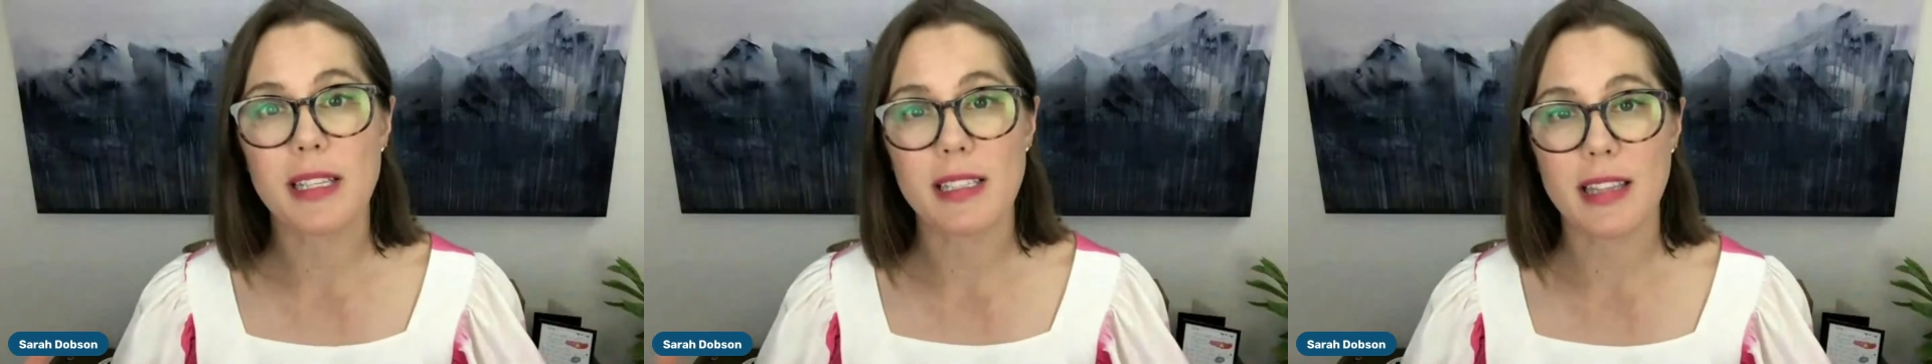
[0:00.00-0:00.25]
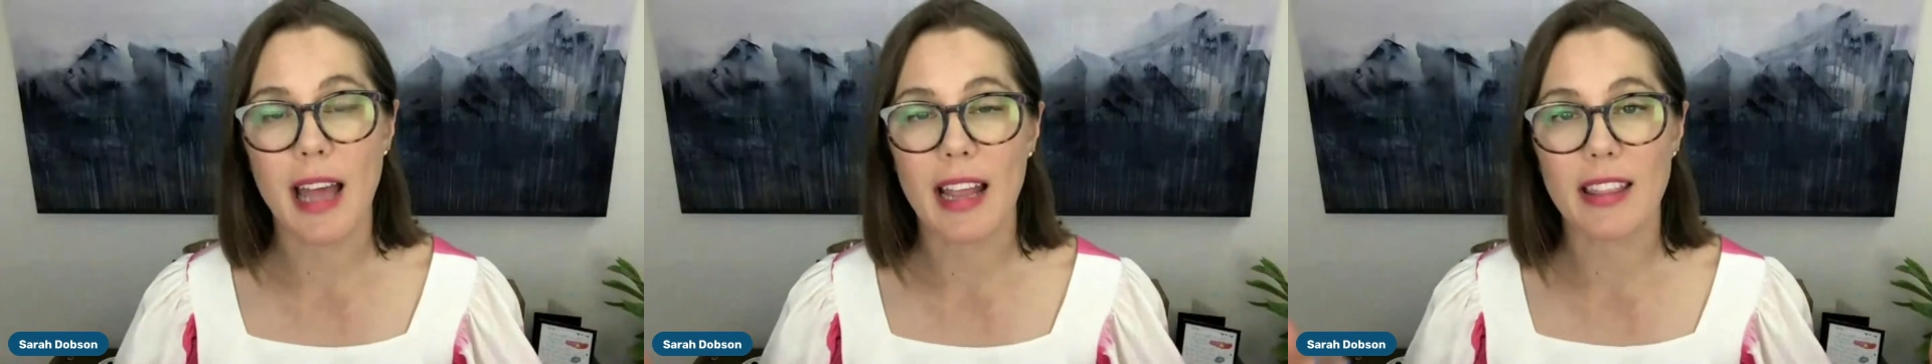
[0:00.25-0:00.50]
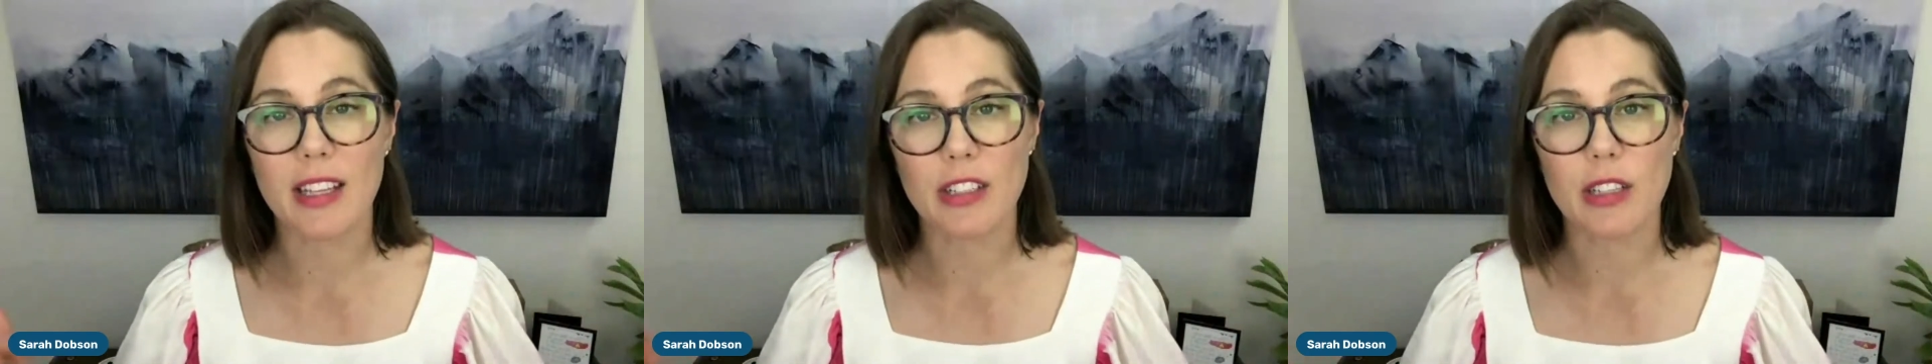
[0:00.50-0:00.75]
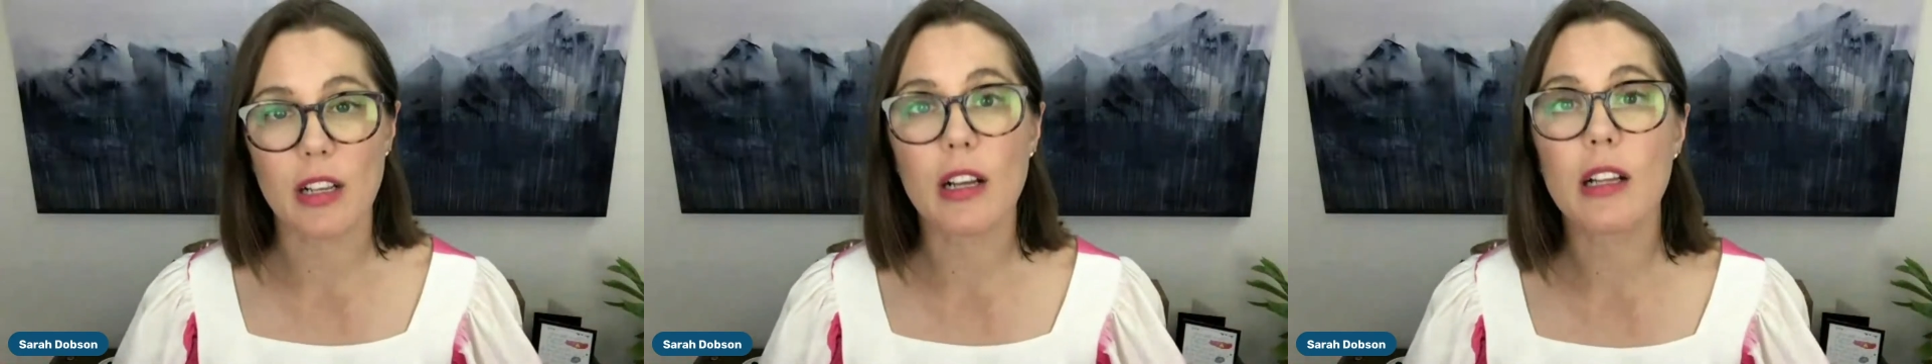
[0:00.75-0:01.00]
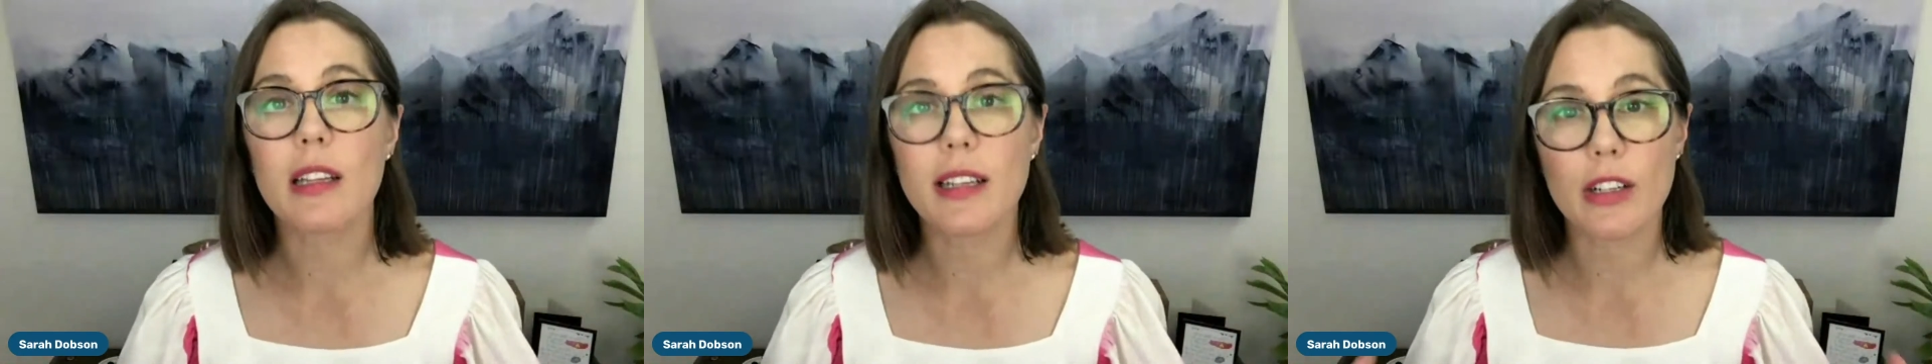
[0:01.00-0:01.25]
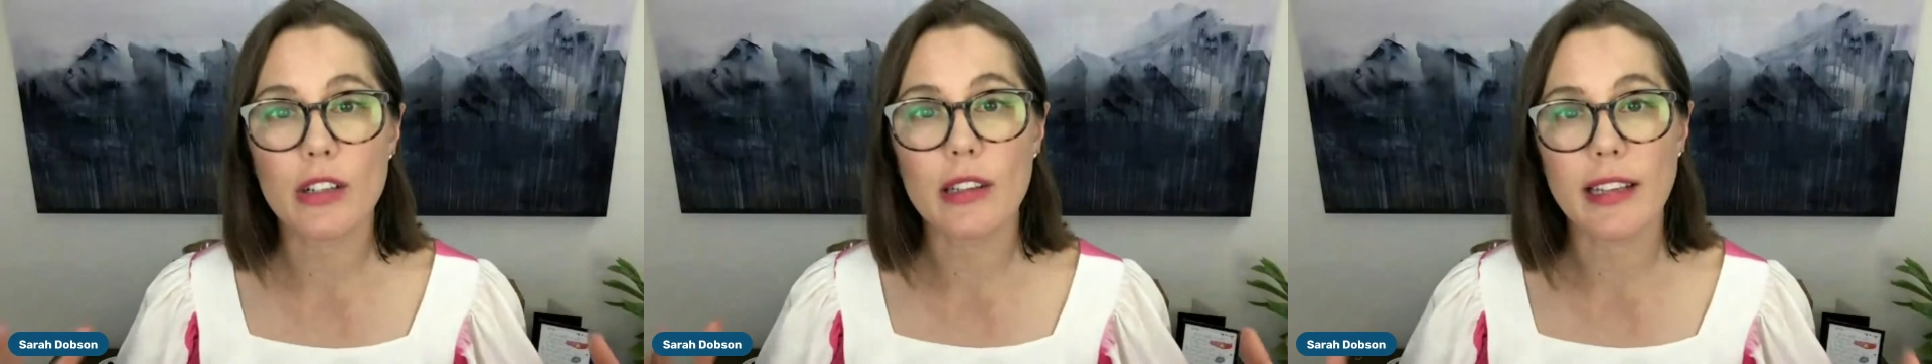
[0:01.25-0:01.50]
is that there's a
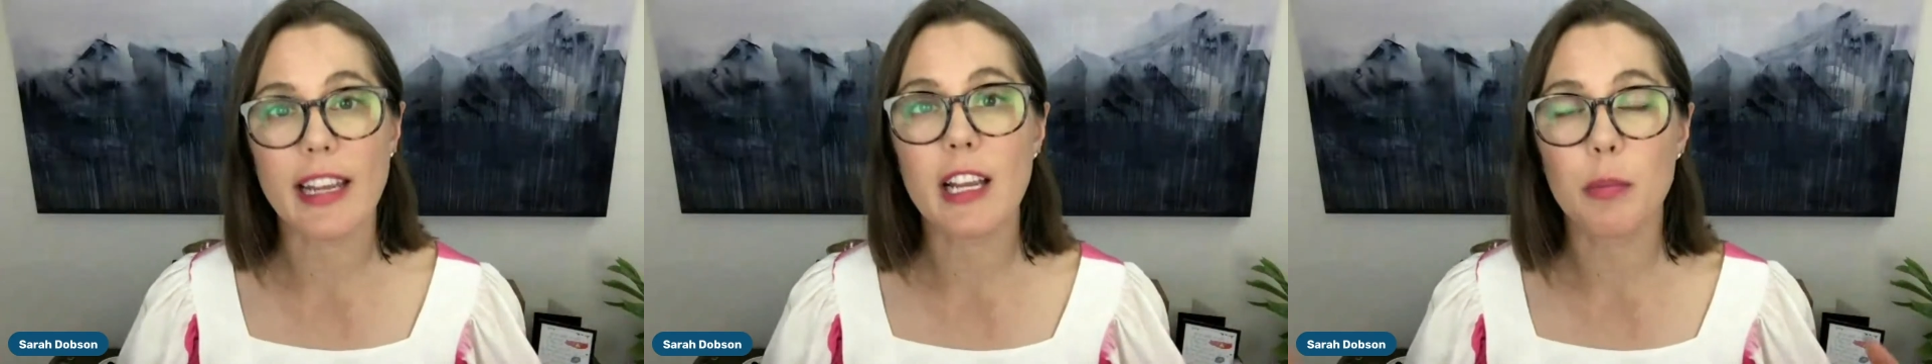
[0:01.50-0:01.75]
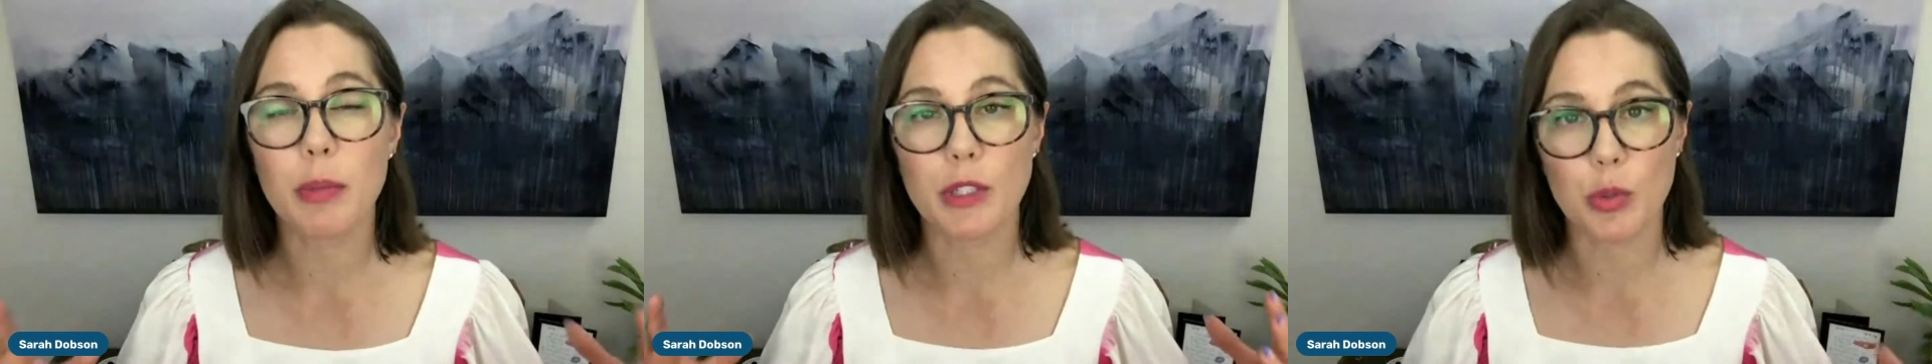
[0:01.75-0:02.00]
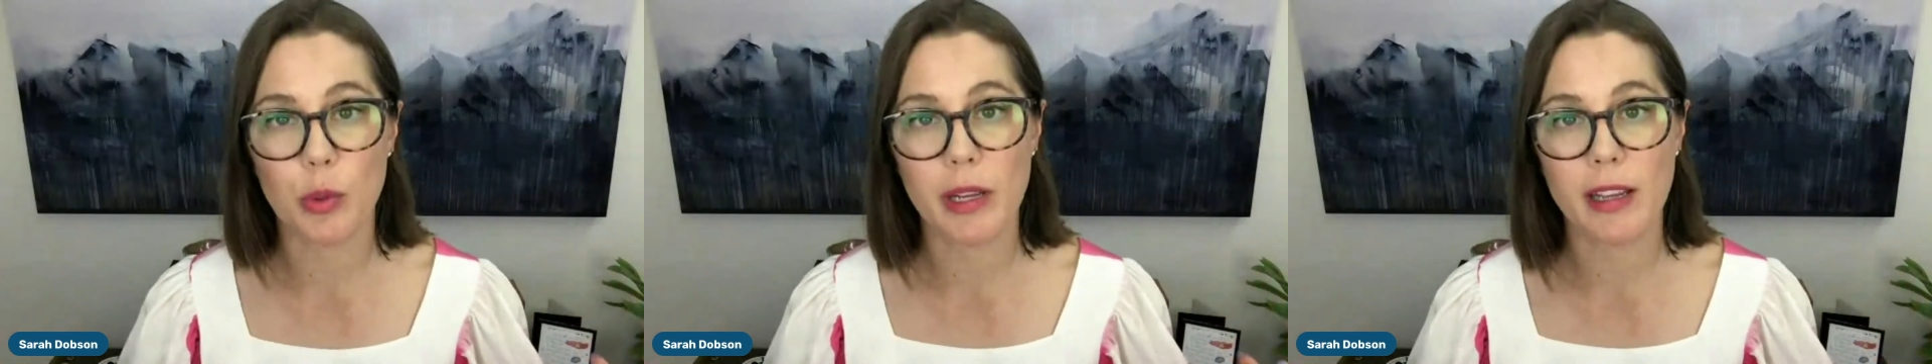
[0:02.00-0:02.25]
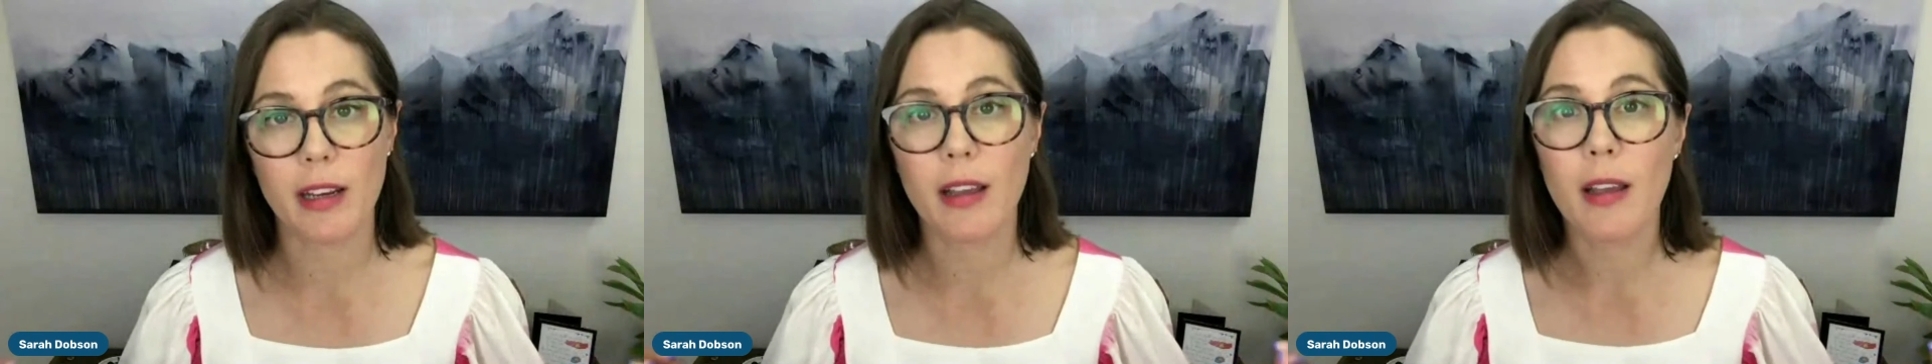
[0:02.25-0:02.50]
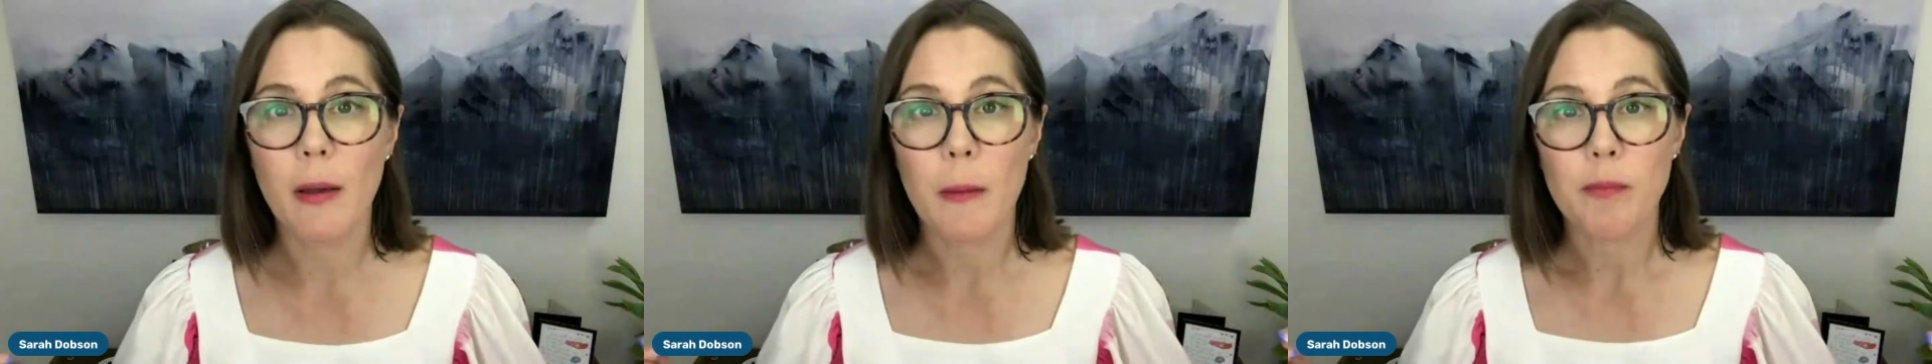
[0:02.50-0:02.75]
clear link between